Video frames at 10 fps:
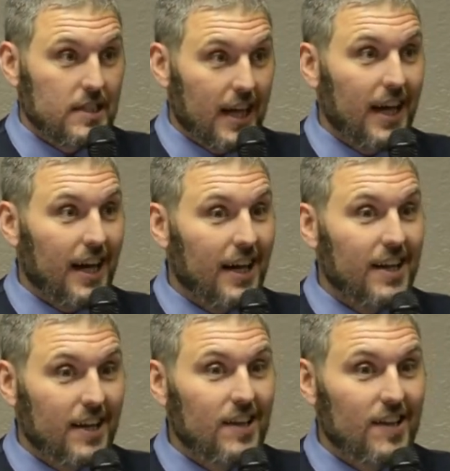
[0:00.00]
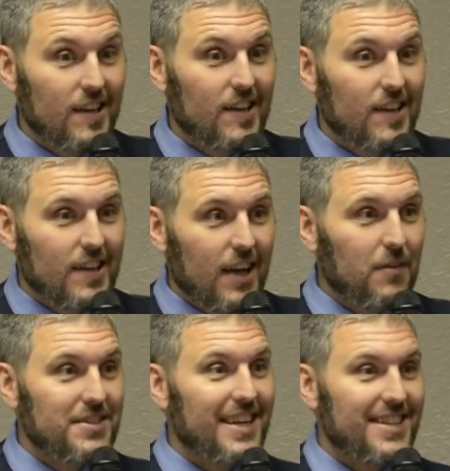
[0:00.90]
Yeah. Yeah,
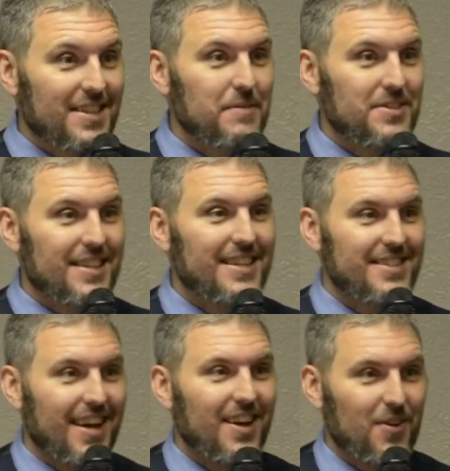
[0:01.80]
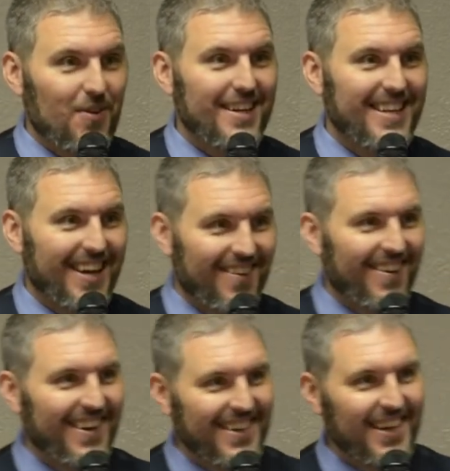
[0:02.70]
when's the last time you seen an attack on a redneck?
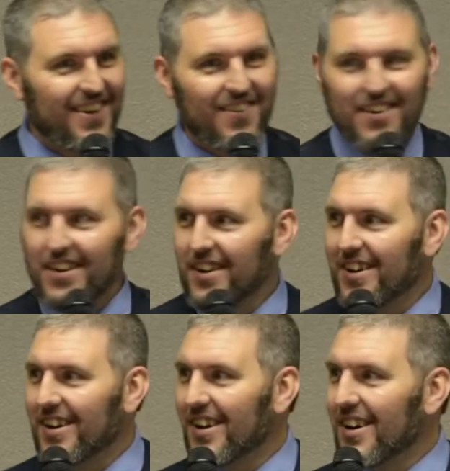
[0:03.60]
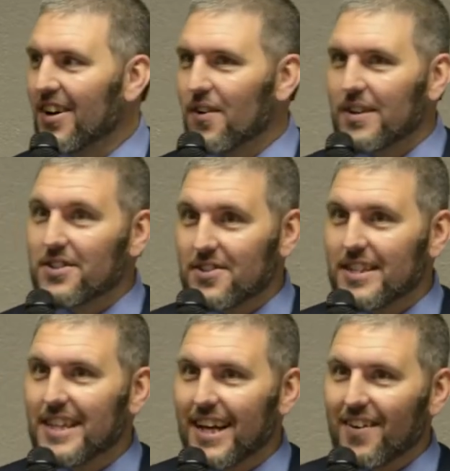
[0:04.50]
Right, yeah. When did you
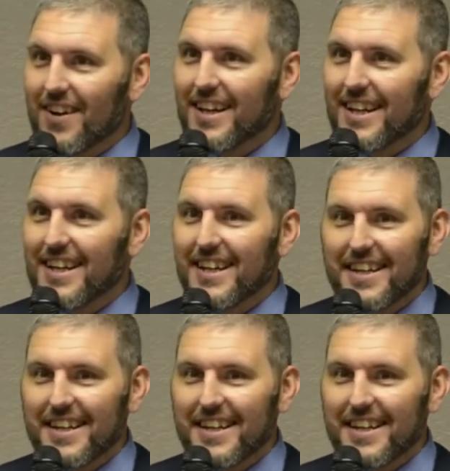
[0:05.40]
see that, right?